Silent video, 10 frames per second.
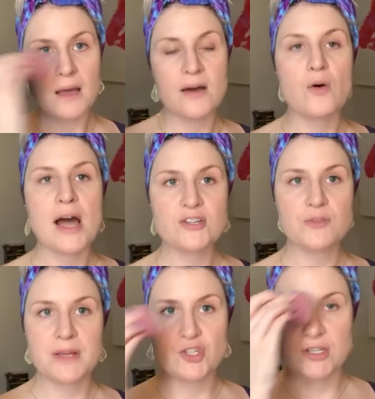Oh, I
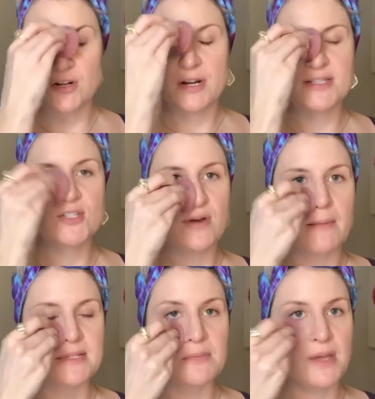should mention her
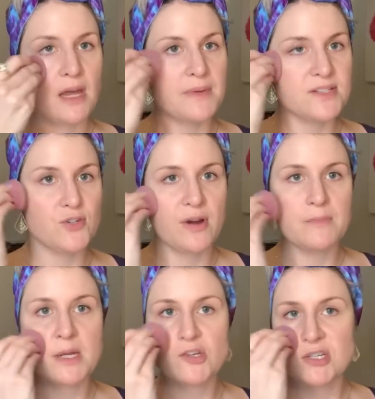Instagram is a makeup
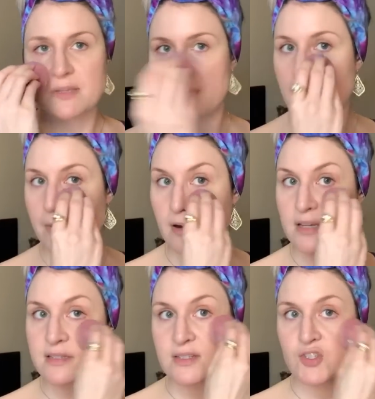Instagram because she's a makeup
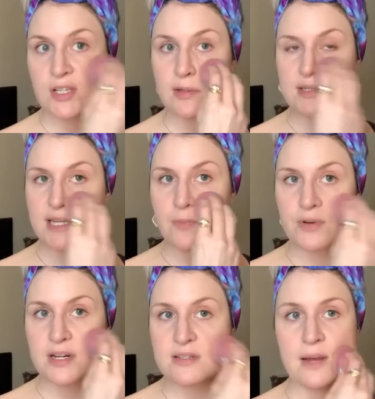artist and she looks like
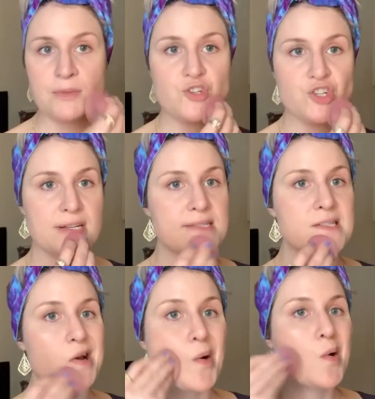pretty damn legit,
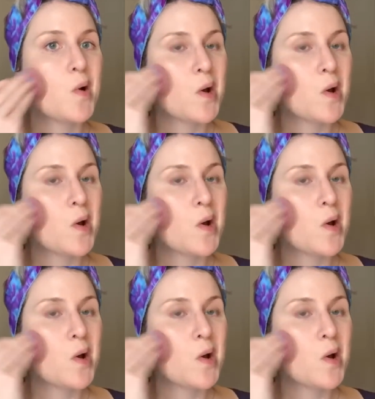so.